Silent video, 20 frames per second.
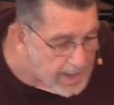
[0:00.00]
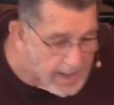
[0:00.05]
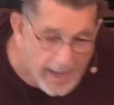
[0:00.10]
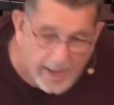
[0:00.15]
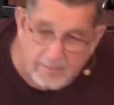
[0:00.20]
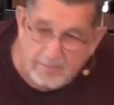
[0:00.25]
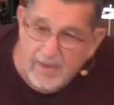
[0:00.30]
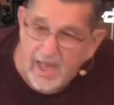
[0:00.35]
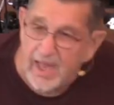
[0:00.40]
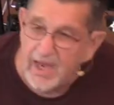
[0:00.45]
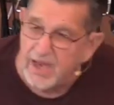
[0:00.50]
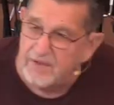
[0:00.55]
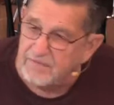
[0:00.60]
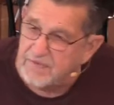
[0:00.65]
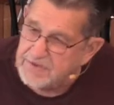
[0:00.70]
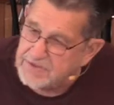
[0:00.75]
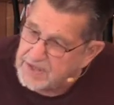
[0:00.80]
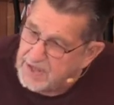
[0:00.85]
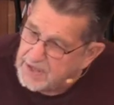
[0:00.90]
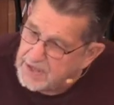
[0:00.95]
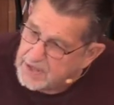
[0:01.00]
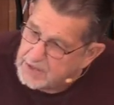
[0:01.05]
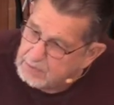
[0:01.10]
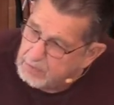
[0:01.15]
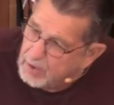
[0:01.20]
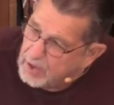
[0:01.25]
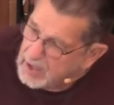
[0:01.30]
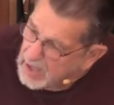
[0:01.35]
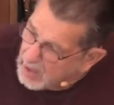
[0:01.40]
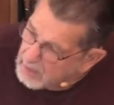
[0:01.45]
And man, if it's in this
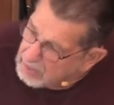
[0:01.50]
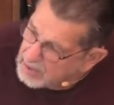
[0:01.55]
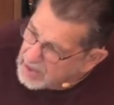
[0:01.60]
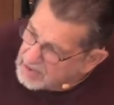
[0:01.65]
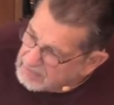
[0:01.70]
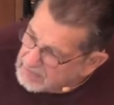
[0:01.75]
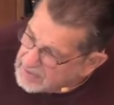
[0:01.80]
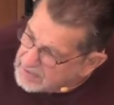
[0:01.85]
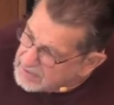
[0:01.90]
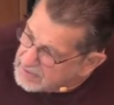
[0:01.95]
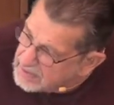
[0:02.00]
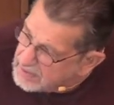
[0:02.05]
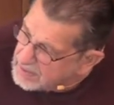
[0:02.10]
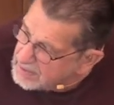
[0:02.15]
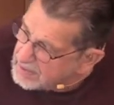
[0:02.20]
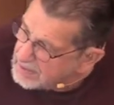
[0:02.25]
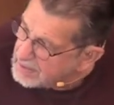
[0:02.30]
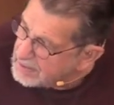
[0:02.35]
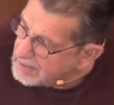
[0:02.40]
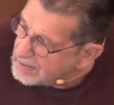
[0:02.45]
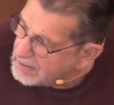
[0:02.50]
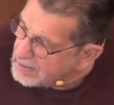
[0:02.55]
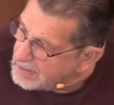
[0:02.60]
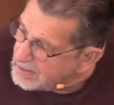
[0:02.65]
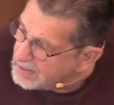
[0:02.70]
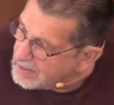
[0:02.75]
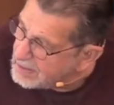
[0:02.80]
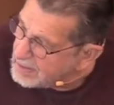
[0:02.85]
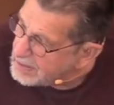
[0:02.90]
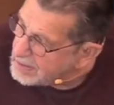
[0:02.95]
book, I'll believe it.
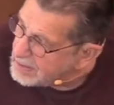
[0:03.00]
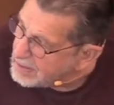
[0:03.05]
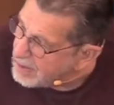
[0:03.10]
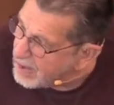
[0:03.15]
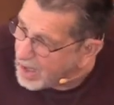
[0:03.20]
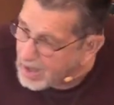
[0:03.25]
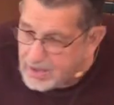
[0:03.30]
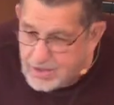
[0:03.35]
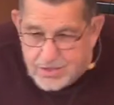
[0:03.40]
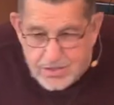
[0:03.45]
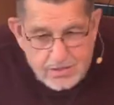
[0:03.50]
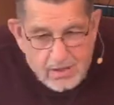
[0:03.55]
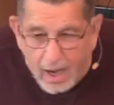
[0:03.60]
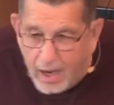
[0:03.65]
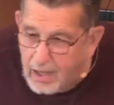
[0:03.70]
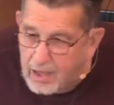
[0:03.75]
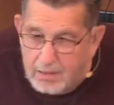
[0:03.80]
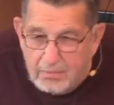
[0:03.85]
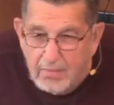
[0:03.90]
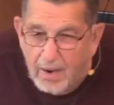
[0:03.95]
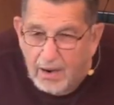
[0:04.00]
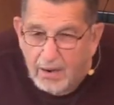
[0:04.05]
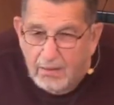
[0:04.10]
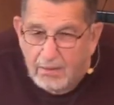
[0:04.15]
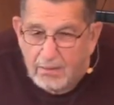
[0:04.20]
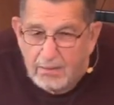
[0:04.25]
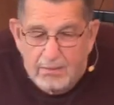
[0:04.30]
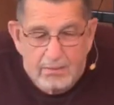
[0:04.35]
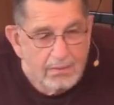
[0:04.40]
Lock, stock, and barrel.